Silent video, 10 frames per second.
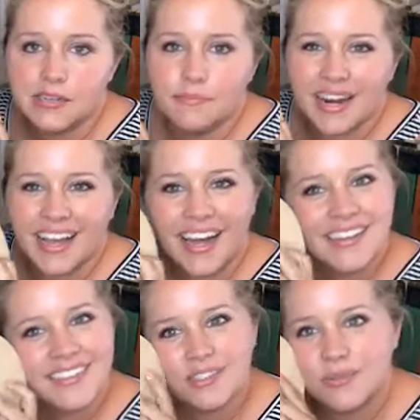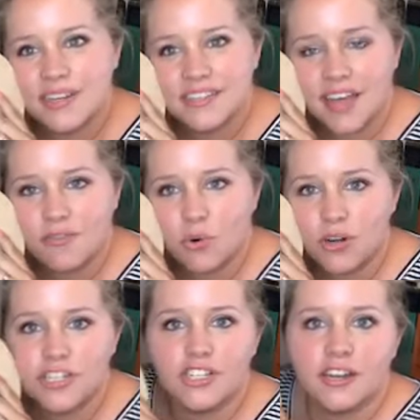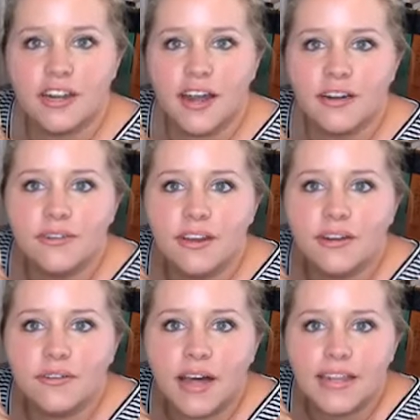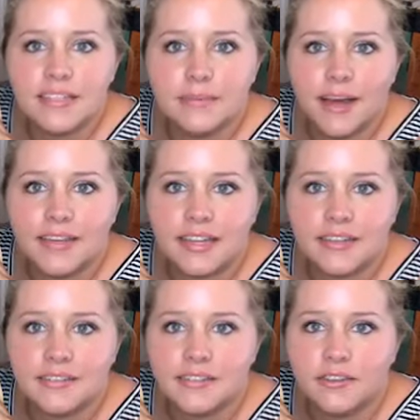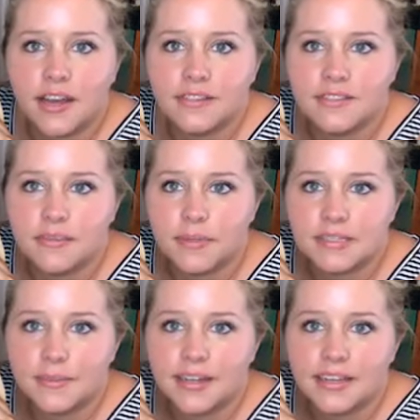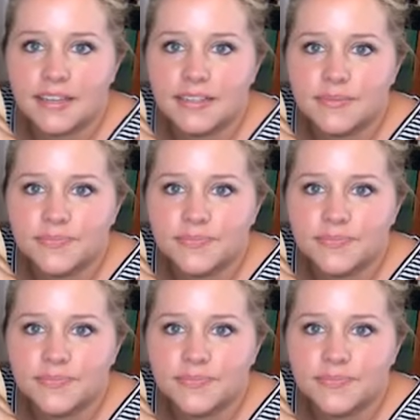But I kind of still want it to have orange on it. I don't know. I need some ideas. You guys give me some ideas.